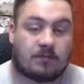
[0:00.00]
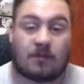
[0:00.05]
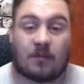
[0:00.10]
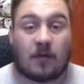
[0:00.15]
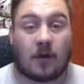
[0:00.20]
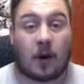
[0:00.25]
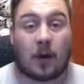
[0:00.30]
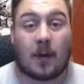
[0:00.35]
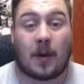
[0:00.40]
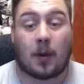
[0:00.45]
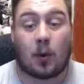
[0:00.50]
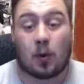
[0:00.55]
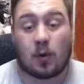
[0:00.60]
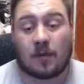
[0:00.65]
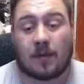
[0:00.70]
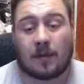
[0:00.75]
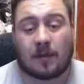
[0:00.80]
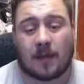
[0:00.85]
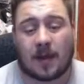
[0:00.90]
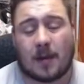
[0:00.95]
follow me on all of
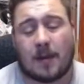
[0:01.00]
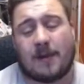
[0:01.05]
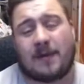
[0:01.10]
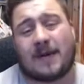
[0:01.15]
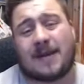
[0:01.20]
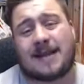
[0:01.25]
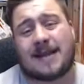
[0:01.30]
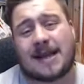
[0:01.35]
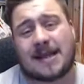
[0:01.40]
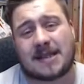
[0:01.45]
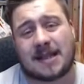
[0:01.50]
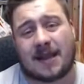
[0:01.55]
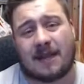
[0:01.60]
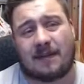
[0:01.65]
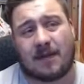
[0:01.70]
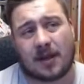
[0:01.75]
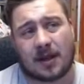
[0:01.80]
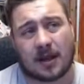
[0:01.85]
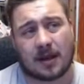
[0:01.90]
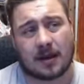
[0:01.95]
them. That'd be fantastic. If
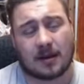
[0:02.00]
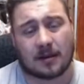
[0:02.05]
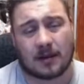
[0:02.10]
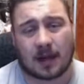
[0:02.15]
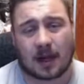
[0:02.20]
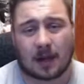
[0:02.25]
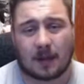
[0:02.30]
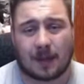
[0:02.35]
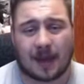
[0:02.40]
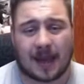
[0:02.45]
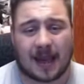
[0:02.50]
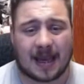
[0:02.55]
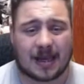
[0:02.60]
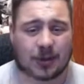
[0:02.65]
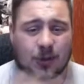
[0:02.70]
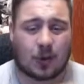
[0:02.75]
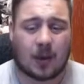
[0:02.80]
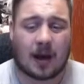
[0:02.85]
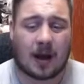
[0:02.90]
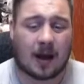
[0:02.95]
you can do like page
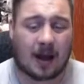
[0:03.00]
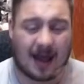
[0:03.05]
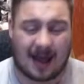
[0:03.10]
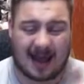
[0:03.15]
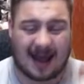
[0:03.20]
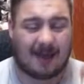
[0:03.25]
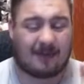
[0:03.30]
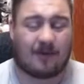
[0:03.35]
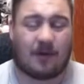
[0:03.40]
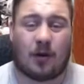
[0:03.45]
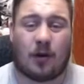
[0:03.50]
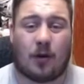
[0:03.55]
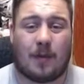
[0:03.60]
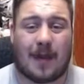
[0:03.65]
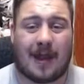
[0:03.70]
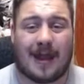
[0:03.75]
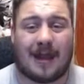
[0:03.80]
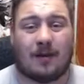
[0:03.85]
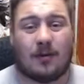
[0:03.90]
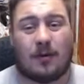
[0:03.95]
or follow
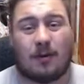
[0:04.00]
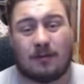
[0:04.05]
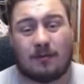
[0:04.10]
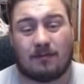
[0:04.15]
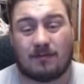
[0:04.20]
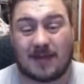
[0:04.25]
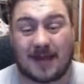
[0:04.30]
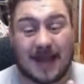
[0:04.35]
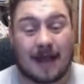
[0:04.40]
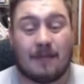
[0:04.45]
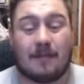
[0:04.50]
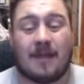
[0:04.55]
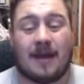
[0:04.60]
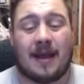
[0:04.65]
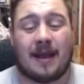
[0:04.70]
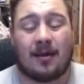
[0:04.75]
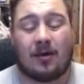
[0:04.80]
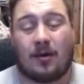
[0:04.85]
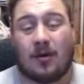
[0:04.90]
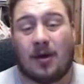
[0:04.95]
me or DM
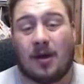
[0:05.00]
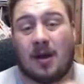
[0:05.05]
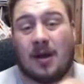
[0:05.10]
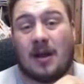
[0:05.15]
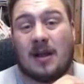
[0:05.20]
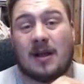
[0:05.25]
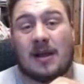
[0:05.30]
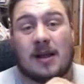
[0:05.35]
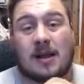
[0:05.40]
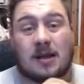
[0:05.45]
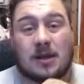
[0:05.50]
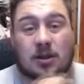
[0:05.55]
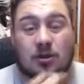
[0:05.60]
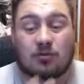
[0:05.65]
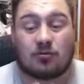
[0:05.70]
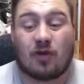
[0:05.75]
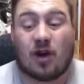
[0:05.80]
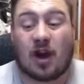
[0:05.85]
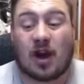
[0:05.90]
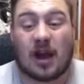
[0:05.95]
me or
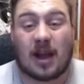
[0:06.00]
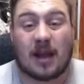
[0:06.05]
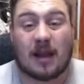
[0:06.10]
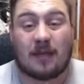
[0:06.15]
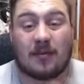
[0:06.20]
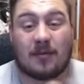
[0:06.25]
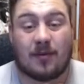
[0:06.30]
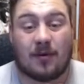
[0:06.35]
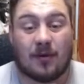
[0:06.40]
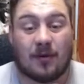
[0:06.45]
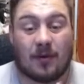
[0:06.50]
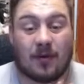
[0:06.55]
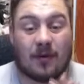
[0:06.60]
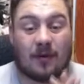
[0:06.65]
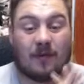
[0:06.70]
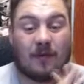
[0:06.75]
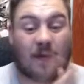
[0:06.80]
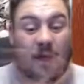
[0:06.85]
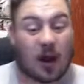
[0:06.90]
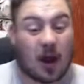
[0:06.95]
subscribe or
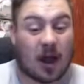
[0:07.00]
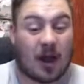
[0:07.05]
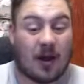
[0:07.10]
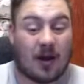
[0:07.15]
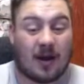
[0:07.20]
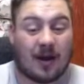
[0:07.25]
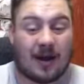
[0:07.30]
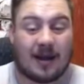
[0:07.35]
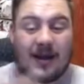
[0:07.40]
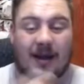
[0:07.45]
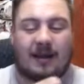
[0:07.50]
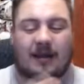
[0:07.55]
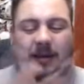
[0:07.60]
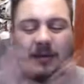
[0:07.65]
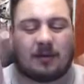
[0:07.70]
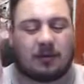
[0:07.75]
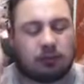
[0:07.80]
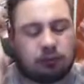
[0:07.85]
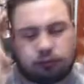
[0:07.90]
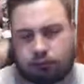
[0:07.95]
follow.
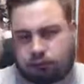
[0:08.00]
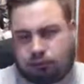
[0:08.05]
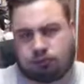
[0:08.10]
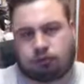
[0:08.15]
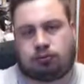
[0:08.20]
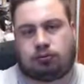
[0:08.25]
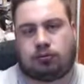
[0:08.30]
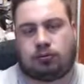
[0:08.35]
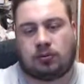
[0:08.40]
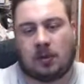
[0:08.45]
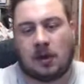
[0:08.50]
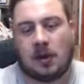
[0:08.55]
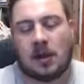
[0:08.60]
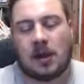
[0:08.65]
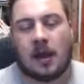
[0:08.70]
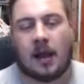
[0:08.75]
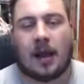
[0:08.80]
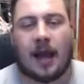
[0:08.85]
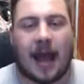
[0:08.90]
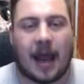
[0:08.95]

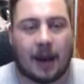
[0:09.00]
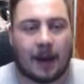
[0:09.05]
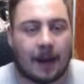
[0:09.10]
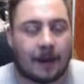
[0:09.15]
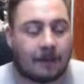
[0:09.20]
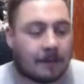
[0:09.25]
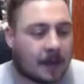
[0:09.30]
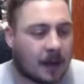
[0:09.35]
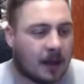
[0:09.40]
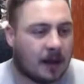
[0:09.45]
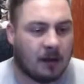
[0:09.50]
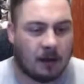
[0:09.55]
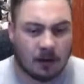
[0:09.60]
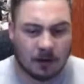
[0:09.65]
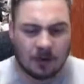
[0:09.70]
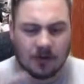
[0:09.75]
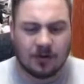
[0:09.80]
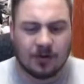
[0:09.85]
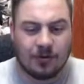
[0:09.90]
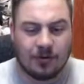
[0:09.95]

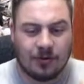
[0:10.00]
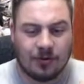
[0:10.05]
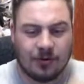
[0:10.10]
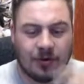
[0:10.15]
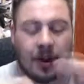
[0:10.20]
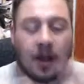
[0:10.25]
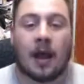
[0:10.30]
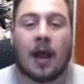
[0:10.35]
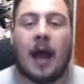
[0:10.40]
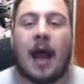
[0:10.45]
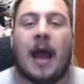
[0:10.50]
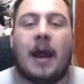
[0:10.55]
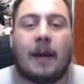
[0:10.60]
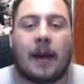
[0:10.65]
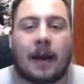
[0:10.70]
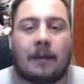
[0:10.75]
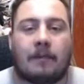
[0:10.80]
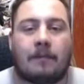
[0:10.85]
Anyway,